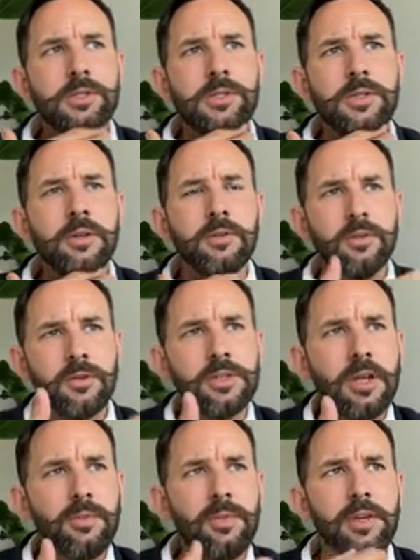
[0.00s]
not
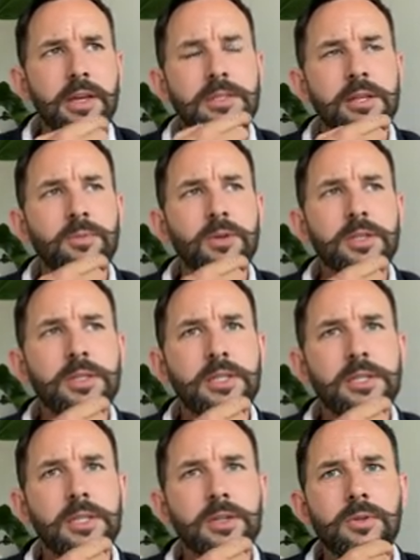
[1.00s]
done the things I wanted to
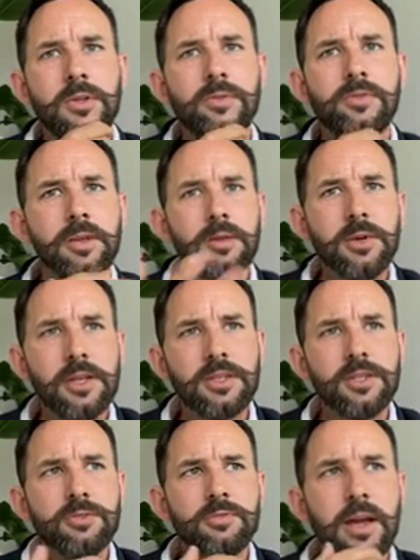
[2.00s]
do, and I feel a bit
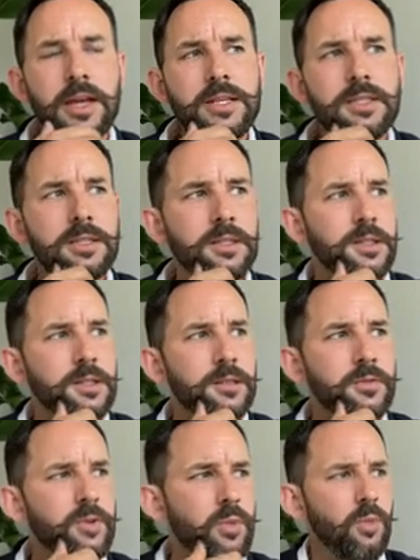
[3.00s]
stressed and
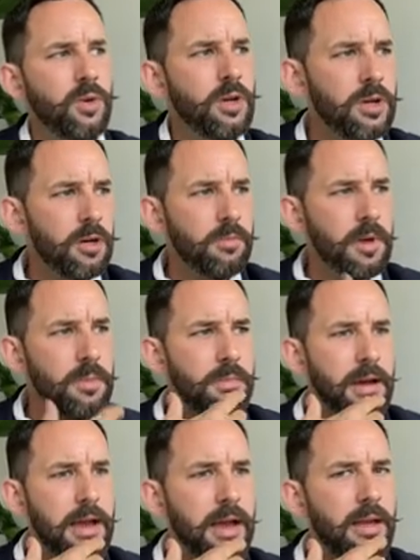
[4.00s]
I've got work on my
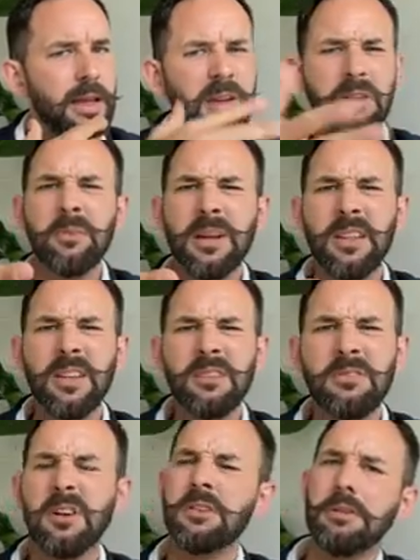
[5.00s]
back. Hang on a minute,
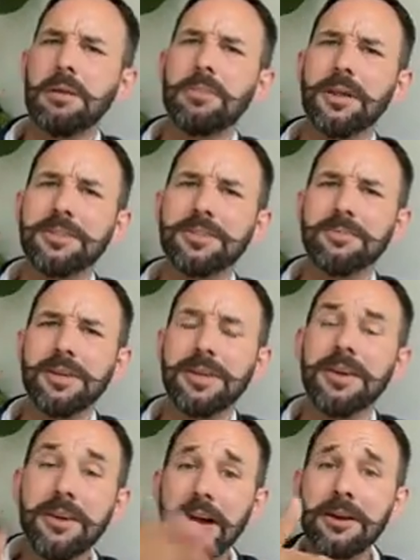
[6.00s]
that's not a great place to
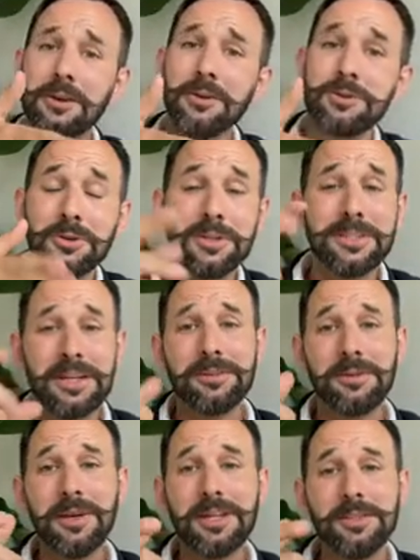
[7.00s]
be. I've got a choice now
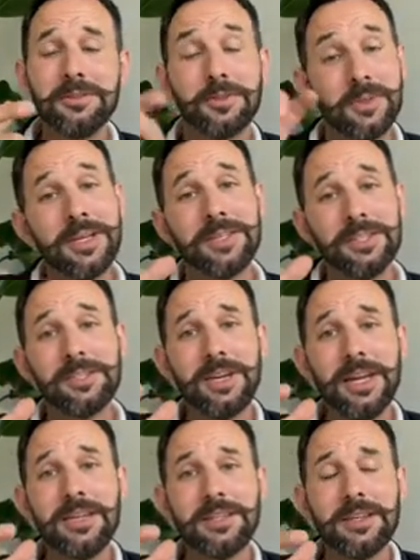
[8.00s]
to make some tweaks and
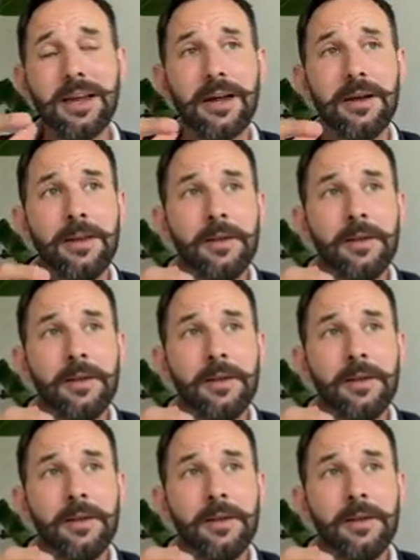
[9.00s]
change that.